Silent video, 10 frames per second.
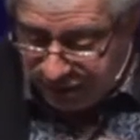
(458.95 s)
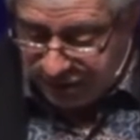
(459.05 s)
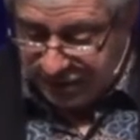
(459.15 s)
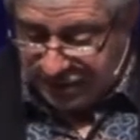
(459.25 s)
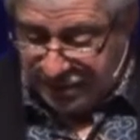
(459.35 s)

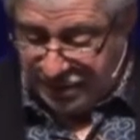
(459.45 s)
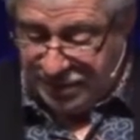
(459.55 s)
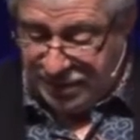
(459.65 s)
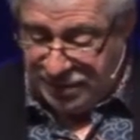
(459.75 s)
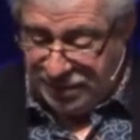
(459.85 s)

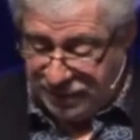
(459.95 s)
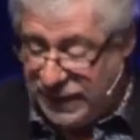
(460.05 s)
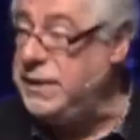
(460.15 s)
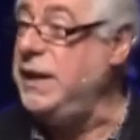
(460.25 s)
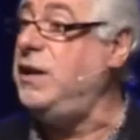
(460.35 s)
In
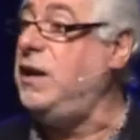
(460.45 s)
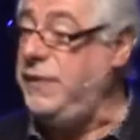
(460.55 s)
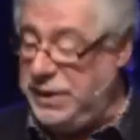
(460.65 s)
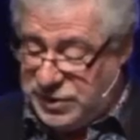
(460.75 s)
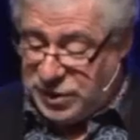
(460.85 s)
fact, the
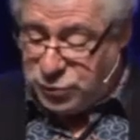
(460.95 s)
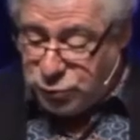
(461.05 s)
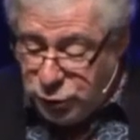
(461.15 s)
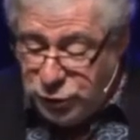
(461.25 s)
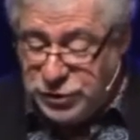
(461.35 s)
NIV says
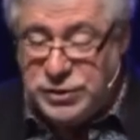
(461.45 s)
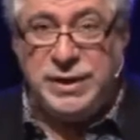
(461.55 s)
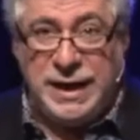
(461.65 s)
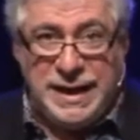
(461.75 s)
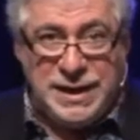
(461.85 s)

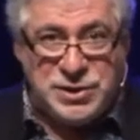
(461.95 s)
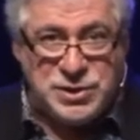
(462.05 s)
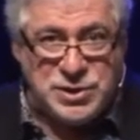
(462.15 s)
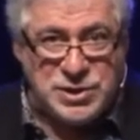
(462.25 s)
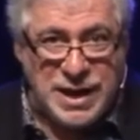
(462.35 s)
rooted and
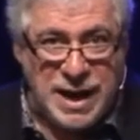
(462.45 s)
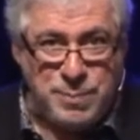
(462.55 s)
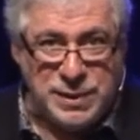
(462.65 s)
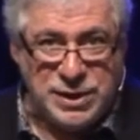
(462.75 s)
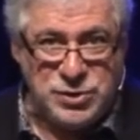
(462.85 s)

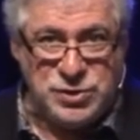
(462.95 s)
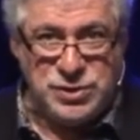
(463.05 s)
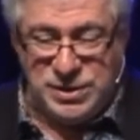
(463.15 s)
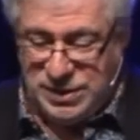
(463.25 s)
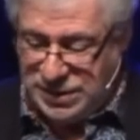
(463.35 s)
established